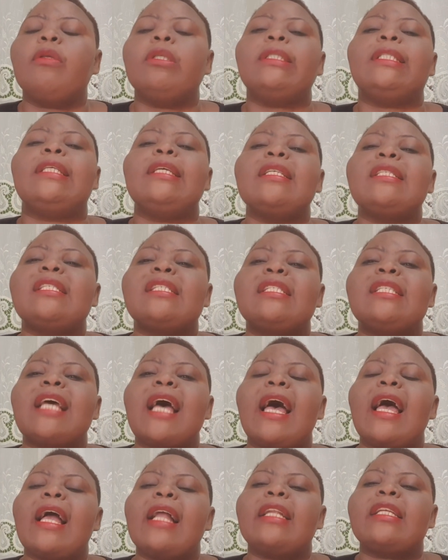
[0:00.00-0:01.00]
This
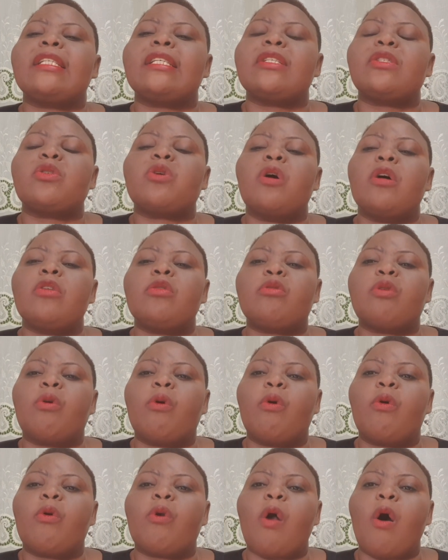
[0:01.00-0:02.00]
child, she's going to
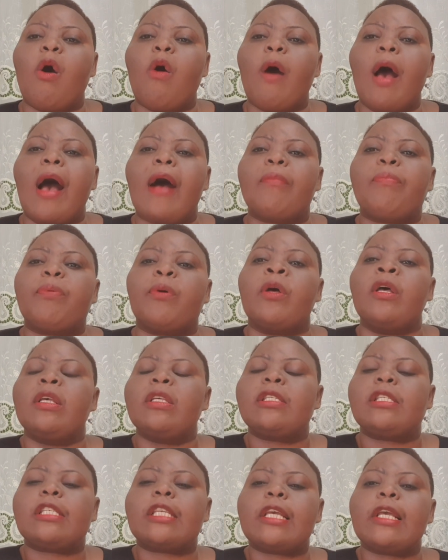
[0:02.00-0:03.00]
grow up
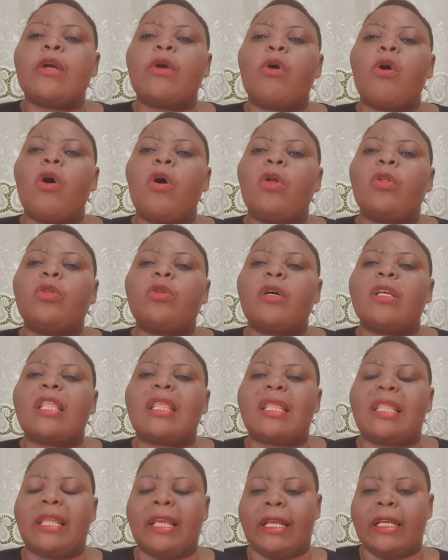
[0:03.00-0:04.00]
seeing all
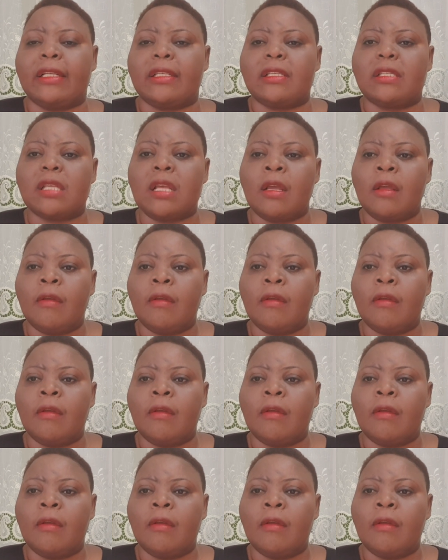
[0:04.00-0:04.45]
those things.